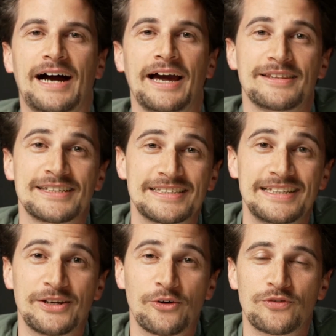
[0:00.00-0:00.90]
Hi, this is
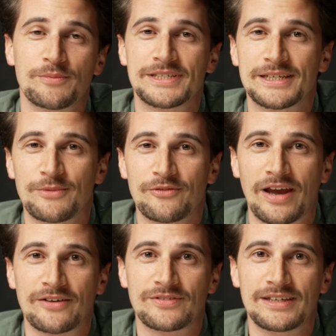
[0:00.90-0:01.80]
Nino from Cinema
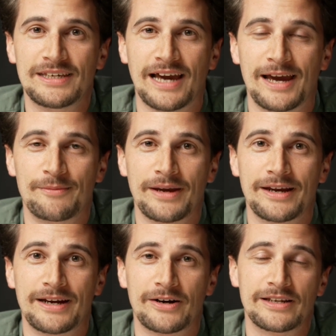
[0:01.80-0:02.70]
5D. I'm
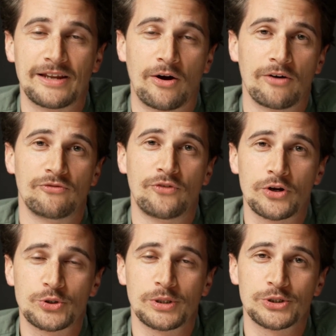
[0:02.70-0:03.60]
here in our
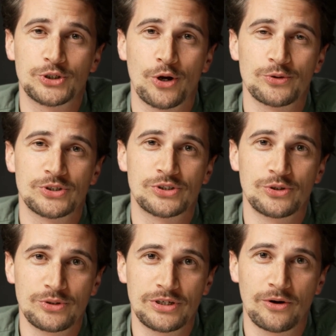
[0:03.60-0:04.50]
virtual show
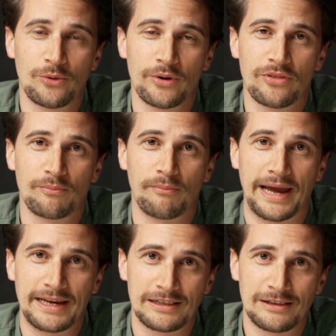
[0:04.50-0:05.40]
studio with
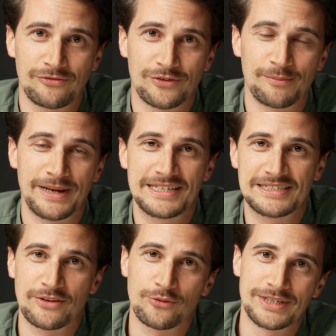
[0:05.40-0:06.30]
Michael from
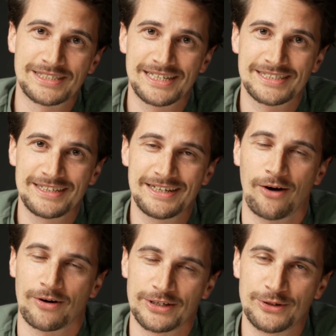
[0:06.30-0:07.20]
Insta360.
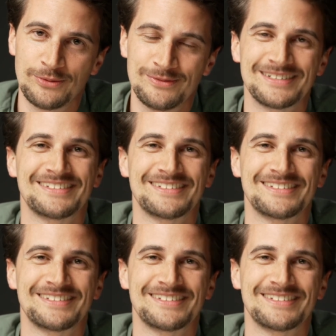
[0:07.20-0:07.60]
How are you?